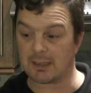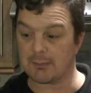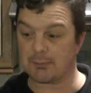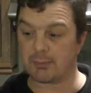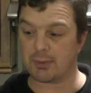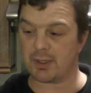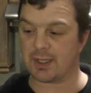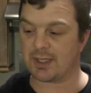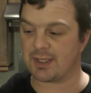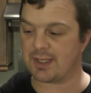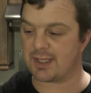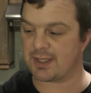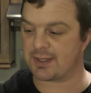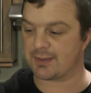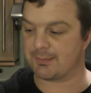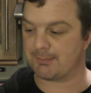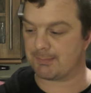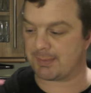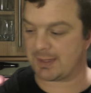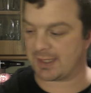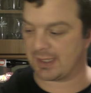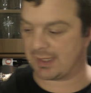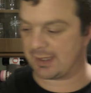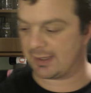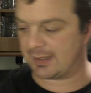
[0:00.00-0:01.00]
Pretty decent
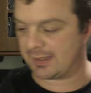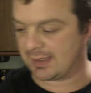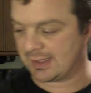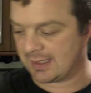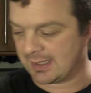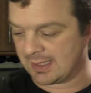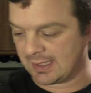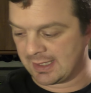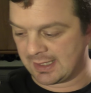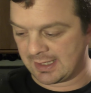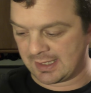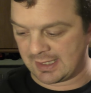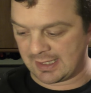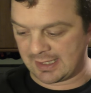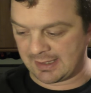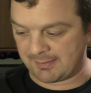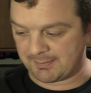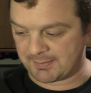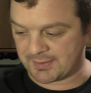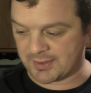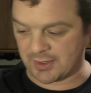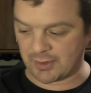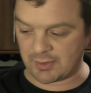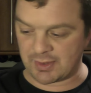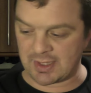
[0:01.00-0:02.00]
beer.
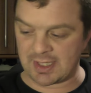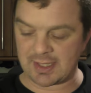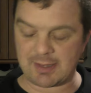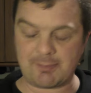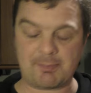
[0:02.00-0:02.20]
Um, so yeah,